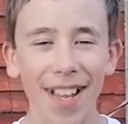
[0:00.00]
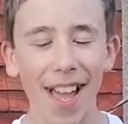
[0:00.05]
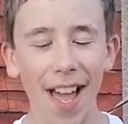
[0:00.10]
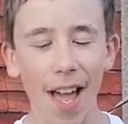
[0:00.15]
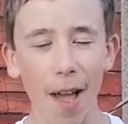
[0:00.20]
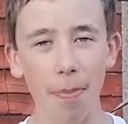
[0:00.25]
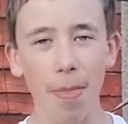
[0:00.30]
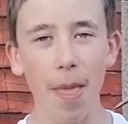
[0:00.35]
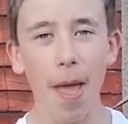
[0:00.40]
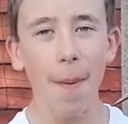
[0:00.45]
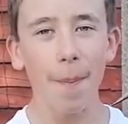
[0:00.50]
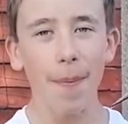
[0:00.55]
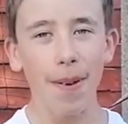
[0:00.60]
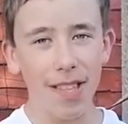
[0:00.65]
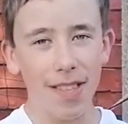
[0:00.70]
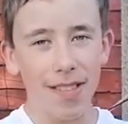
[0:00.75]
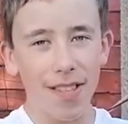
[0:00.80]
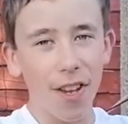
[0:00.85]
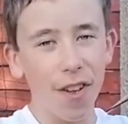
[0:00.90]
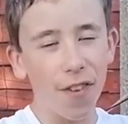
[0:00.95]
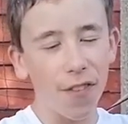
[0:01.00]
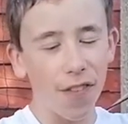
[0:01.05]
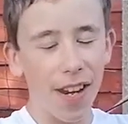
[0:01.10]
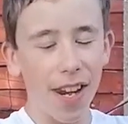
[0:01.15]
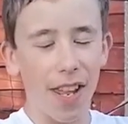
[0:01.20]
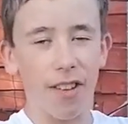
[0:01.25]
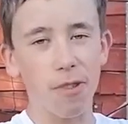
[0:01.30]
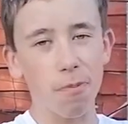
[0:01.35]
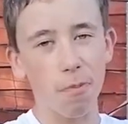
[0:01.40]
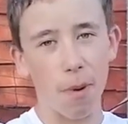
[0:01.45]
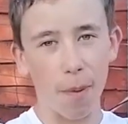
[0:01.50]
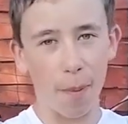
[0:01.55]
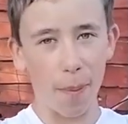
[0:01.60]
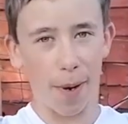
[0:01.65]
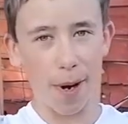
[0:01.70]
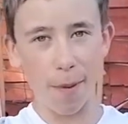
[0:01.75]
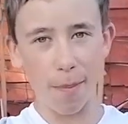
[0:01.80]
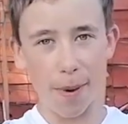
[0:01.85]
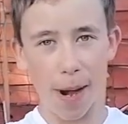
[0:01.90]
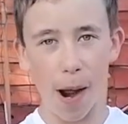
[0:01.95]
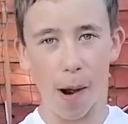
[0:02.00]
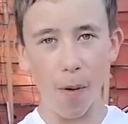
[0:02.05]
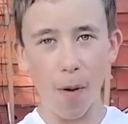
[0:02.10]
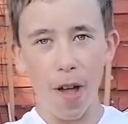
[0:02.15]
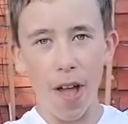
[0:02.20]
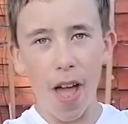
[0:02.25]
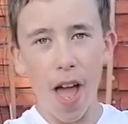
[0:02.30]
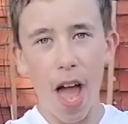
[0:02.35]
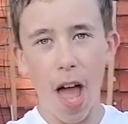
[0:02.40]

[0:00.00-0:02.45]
But there's 2 videos popping up now.